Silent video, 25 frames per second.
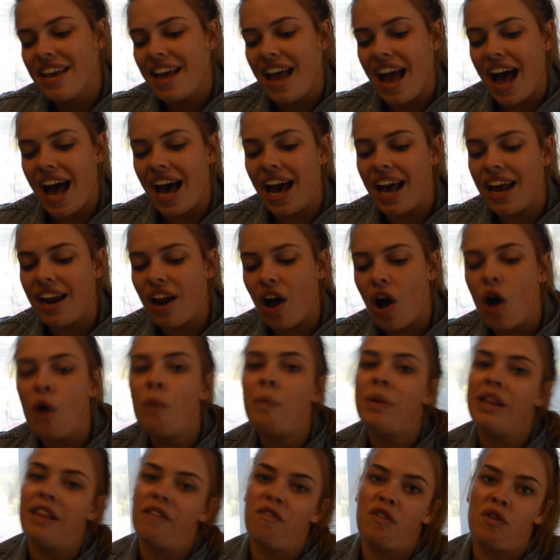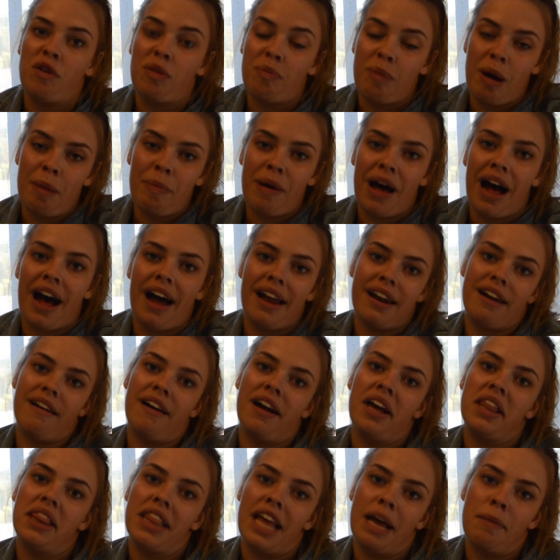And I'll be living with my partner,
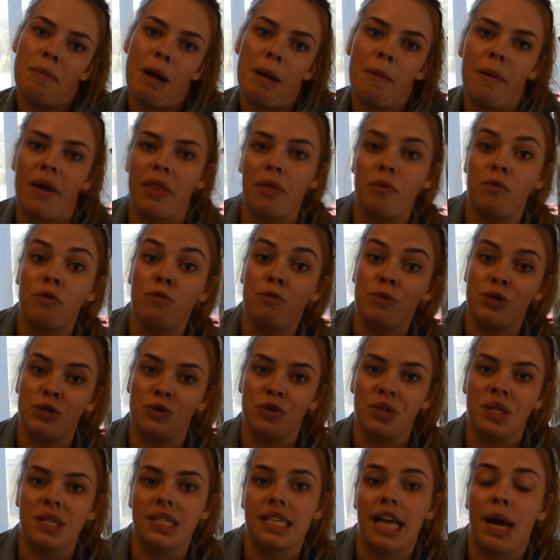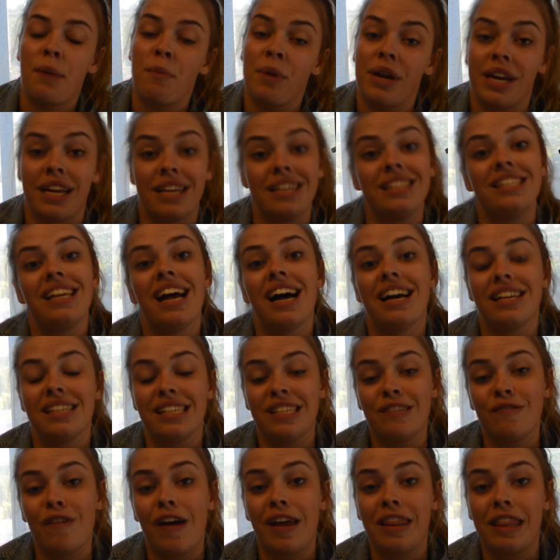and then my brother will be doing the same when his house
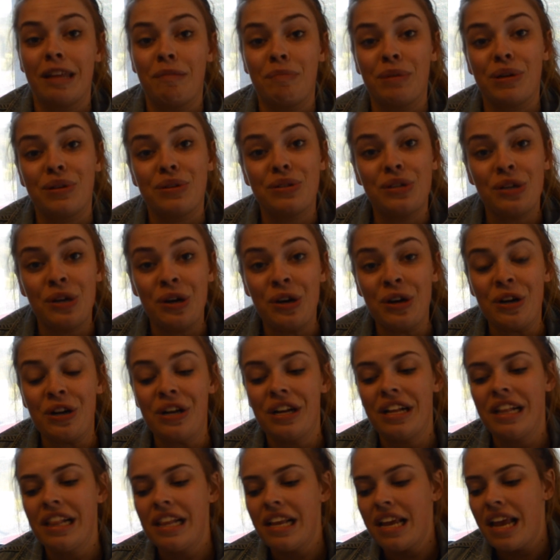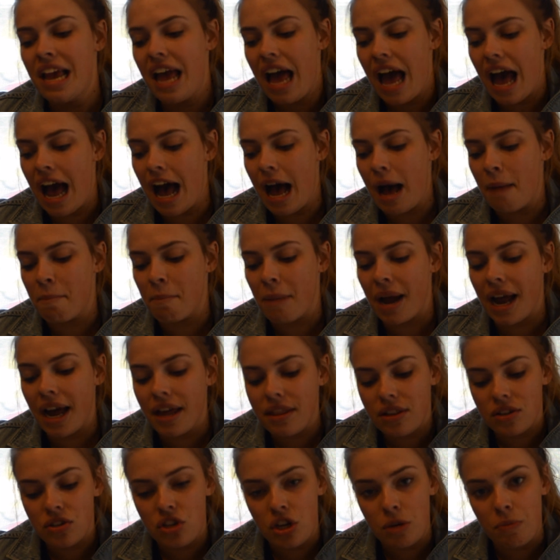is finally built too. My
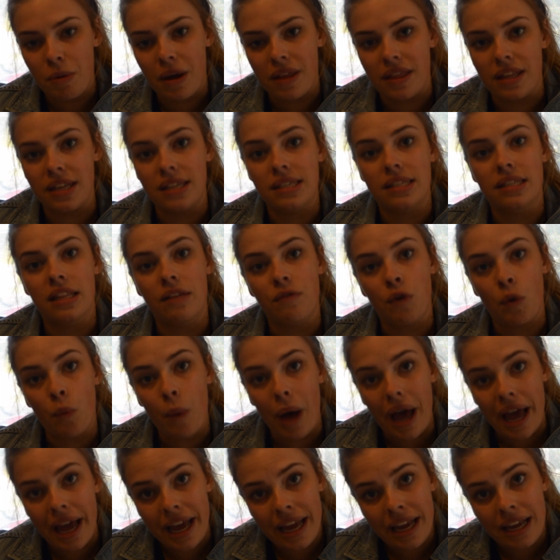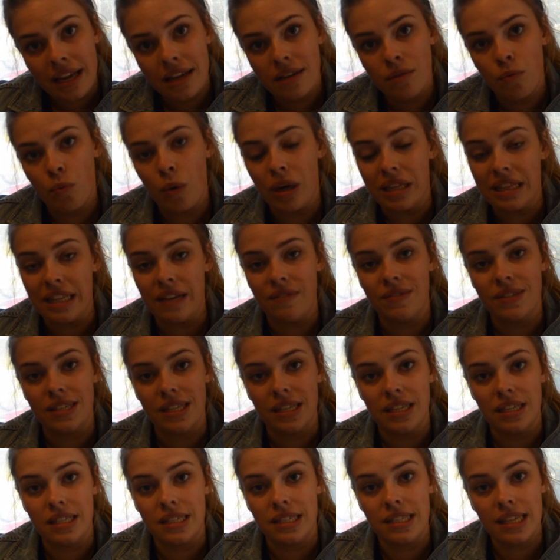other 2 brothers live away. One lives
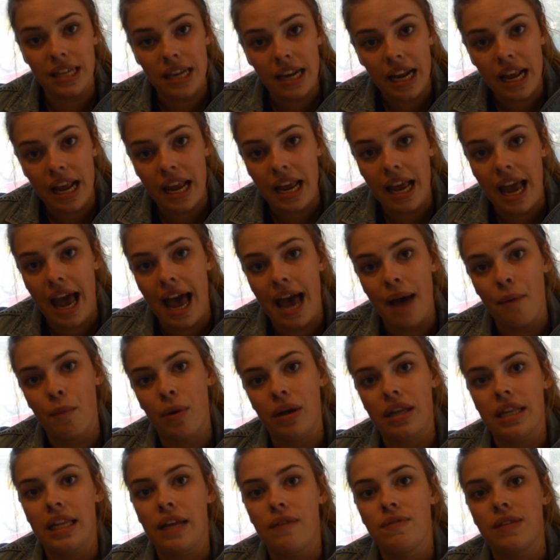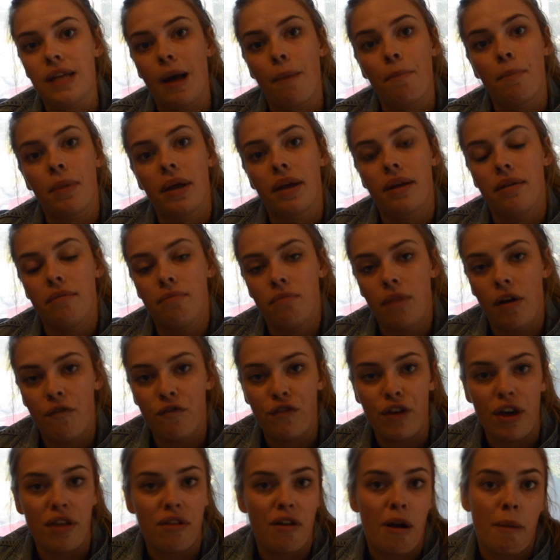in Sydney and one lives up
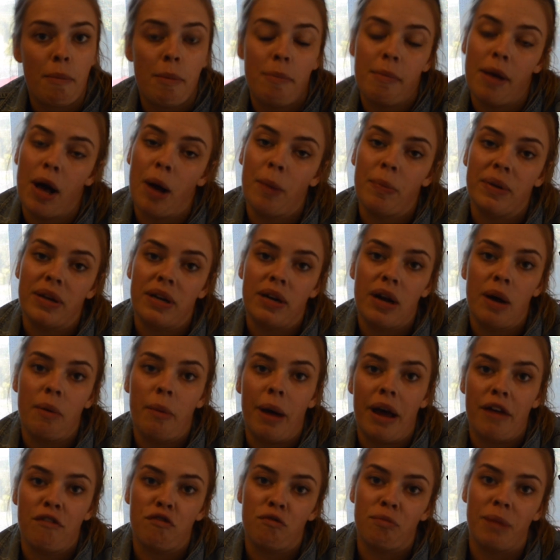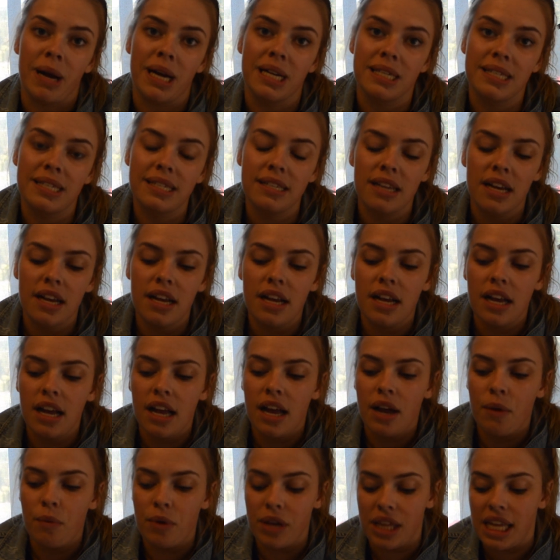further up in Melbourne, away from us,
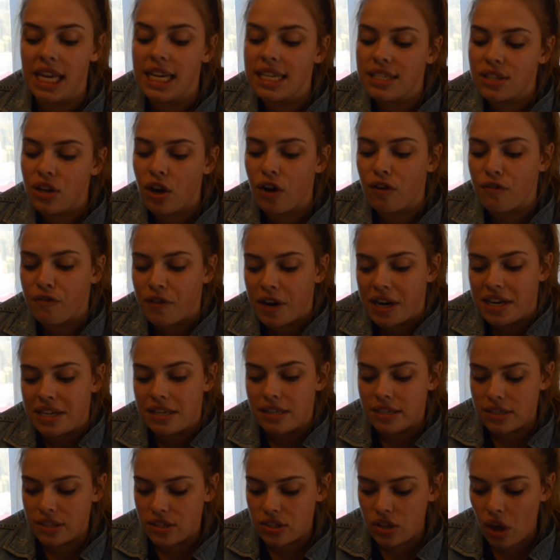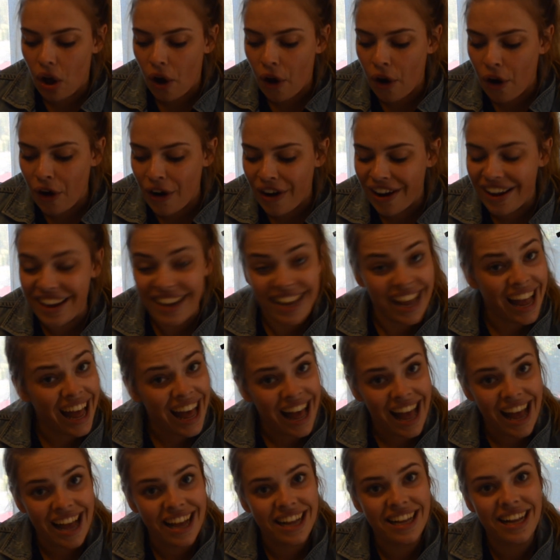with his girlfriend. So
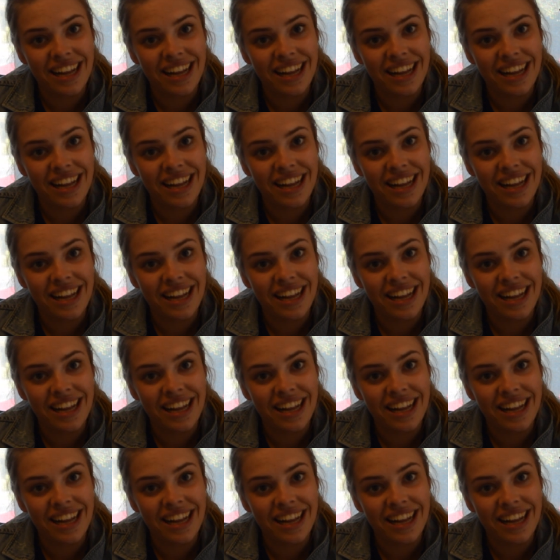yeah,